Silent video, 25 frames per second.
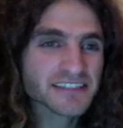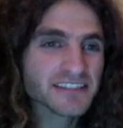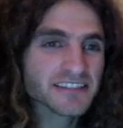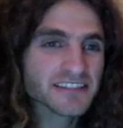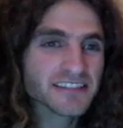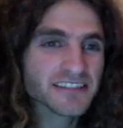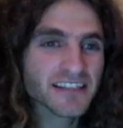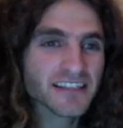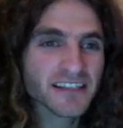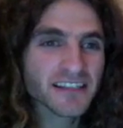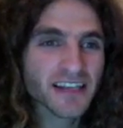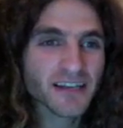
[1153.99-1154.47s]

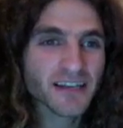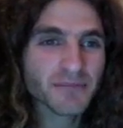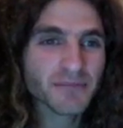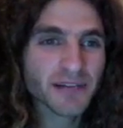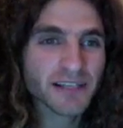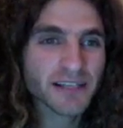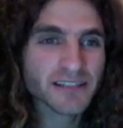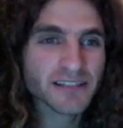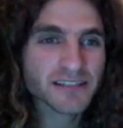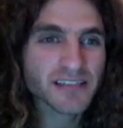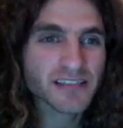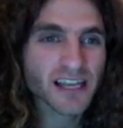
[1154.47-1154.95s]
Yeah, she
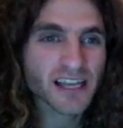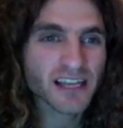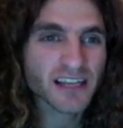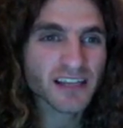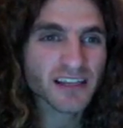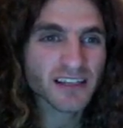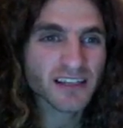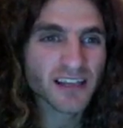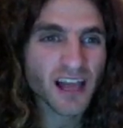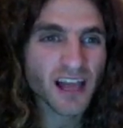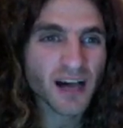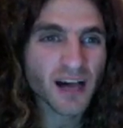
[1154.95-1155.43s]
looked that up.
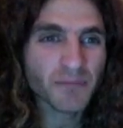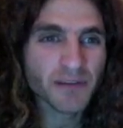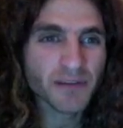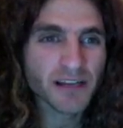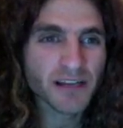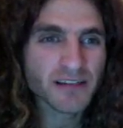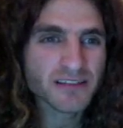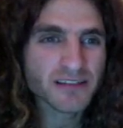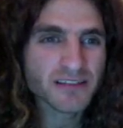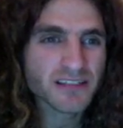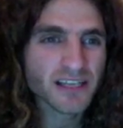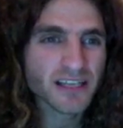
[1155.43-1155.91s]
I
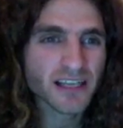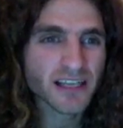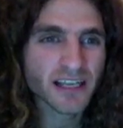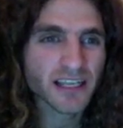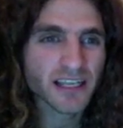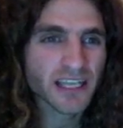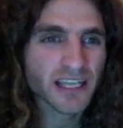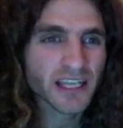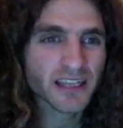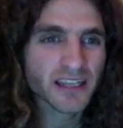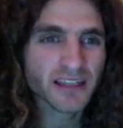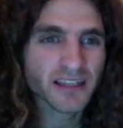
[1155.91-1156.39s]
couldn't help it.
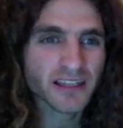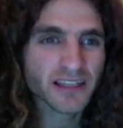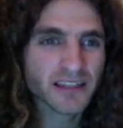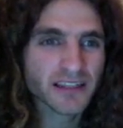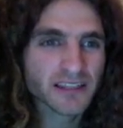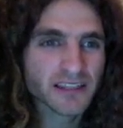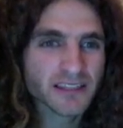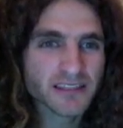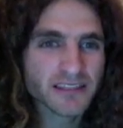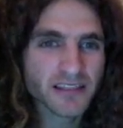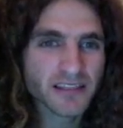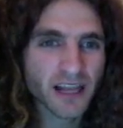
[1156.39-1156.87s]
I was like, I
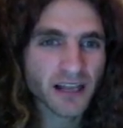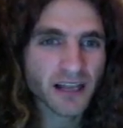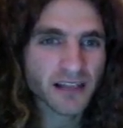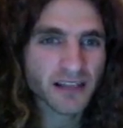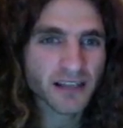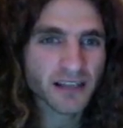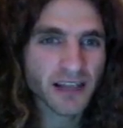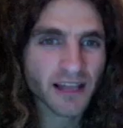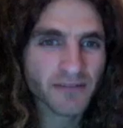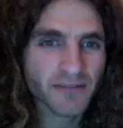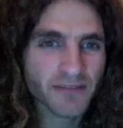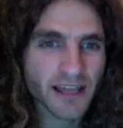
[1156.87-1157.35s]
can't let
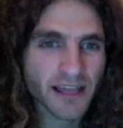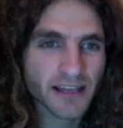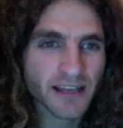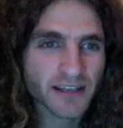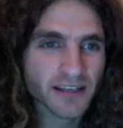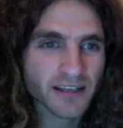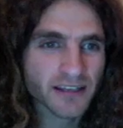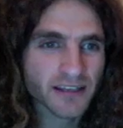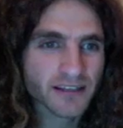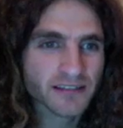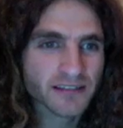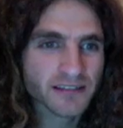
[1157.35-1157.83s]
this
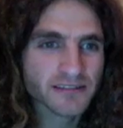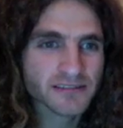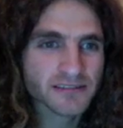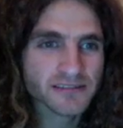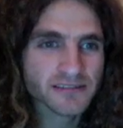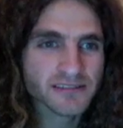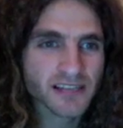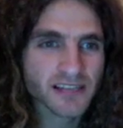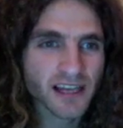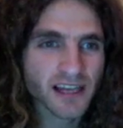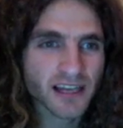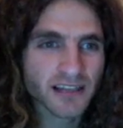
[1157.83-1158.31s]
child have that
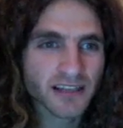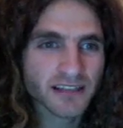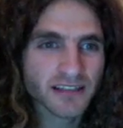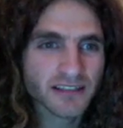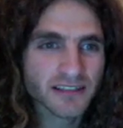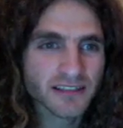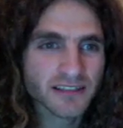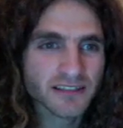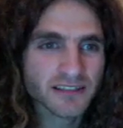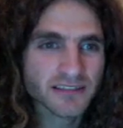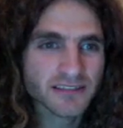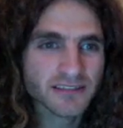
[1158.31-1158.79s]
in
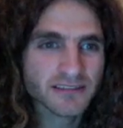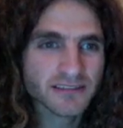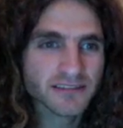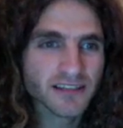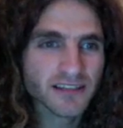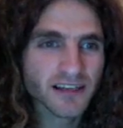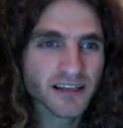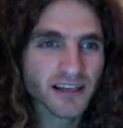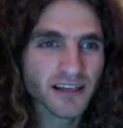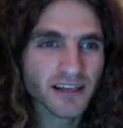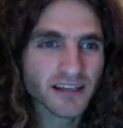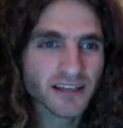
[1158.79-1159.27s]
its eye.
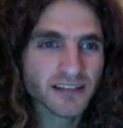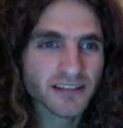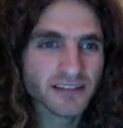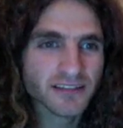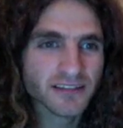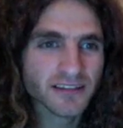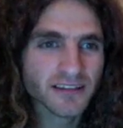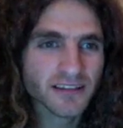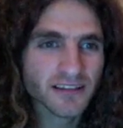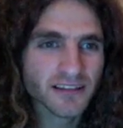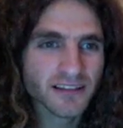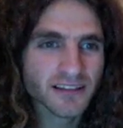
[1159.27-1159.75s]
And
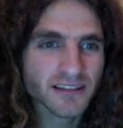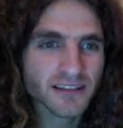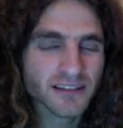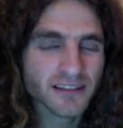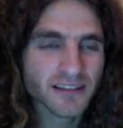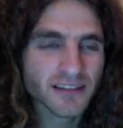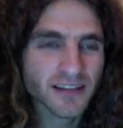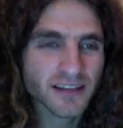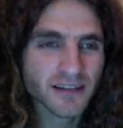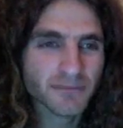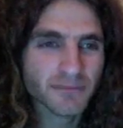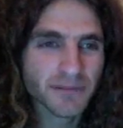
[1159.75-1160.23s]
I
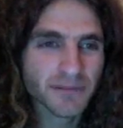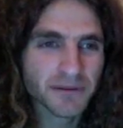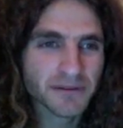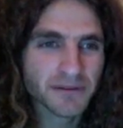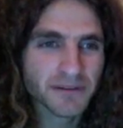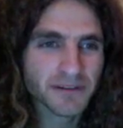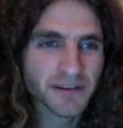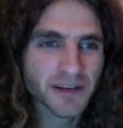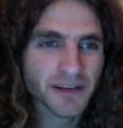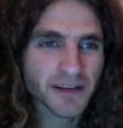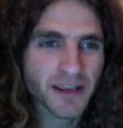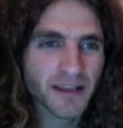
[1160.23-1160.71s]
licked
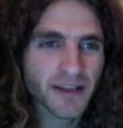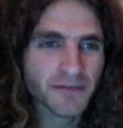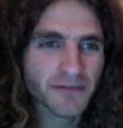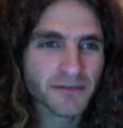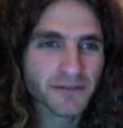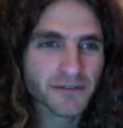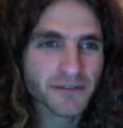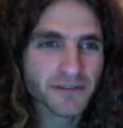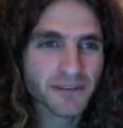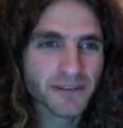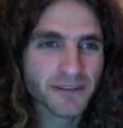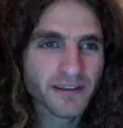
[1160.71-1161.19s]
it up. I would
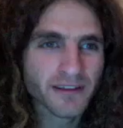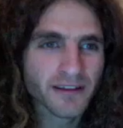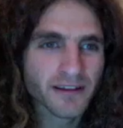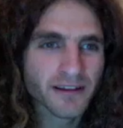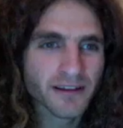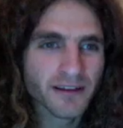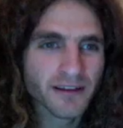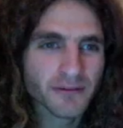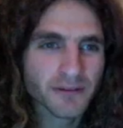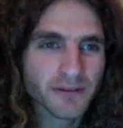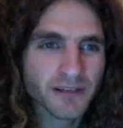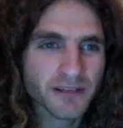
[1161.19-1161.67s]

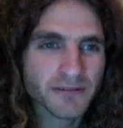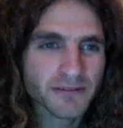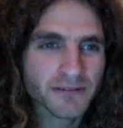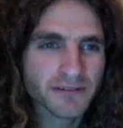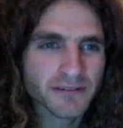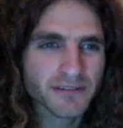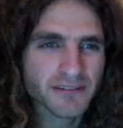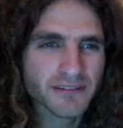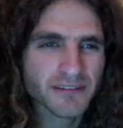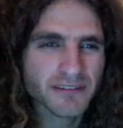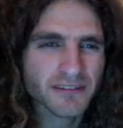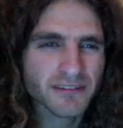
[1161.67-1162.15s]
never think
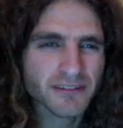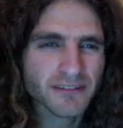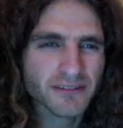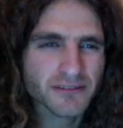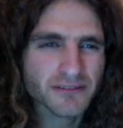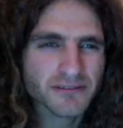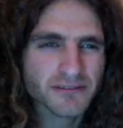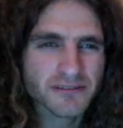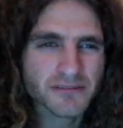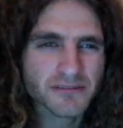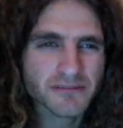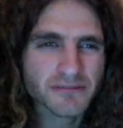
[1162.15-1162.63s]
I would
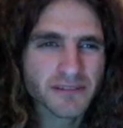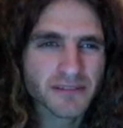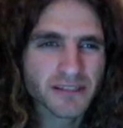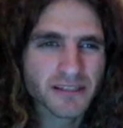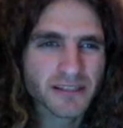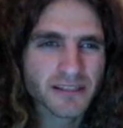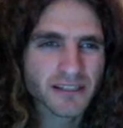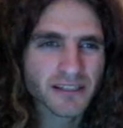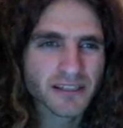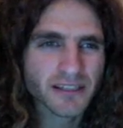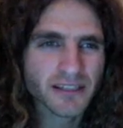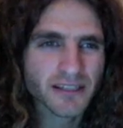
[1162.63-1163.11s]
ever
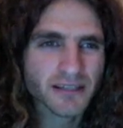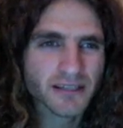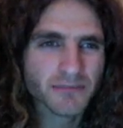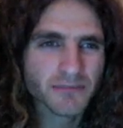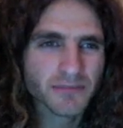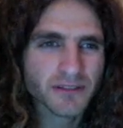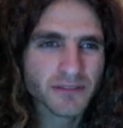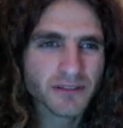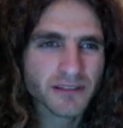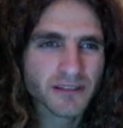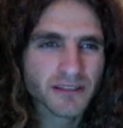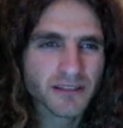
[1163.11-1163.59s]
do something
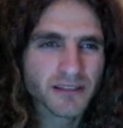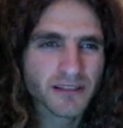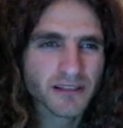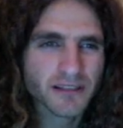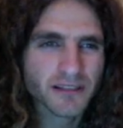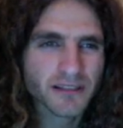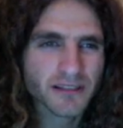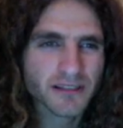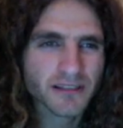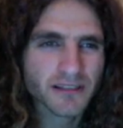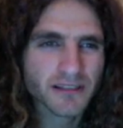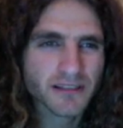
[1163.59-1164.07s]
like that,
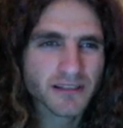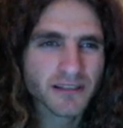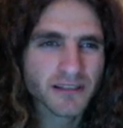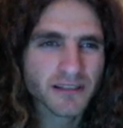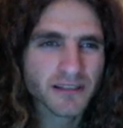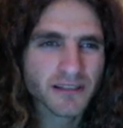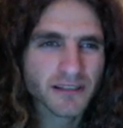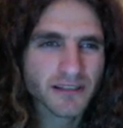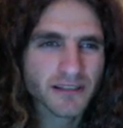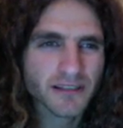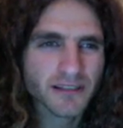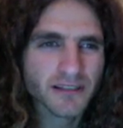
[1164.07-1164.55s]
but
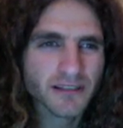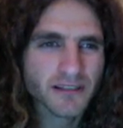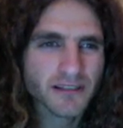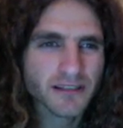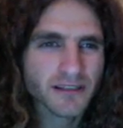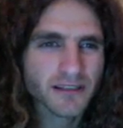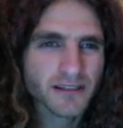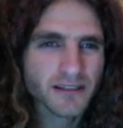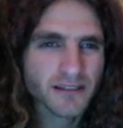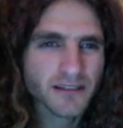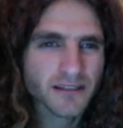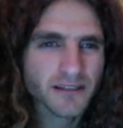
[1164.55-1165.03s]
I
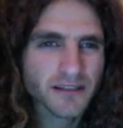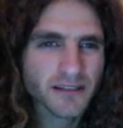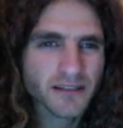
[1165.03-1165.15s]
did.